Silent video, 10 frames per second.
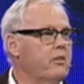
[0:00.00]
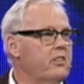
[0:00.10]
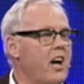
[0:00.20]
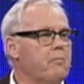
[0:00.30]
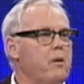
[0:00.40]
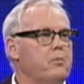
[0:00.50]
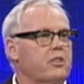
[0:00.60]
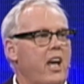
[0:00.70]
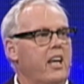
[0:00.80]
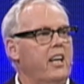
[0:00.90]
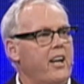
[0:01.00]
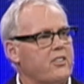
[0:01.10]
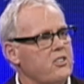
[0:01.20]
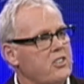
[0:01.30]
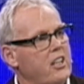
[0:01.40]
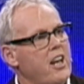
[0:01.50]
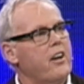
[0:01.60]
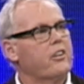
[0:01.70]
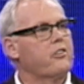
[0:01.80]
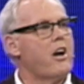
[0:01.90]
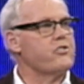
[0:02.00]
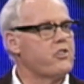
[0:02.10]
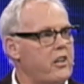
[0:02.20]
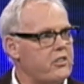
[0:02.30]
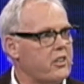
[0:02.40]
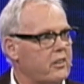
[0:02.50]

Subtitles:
young people taking ecstasy down in Christchurch.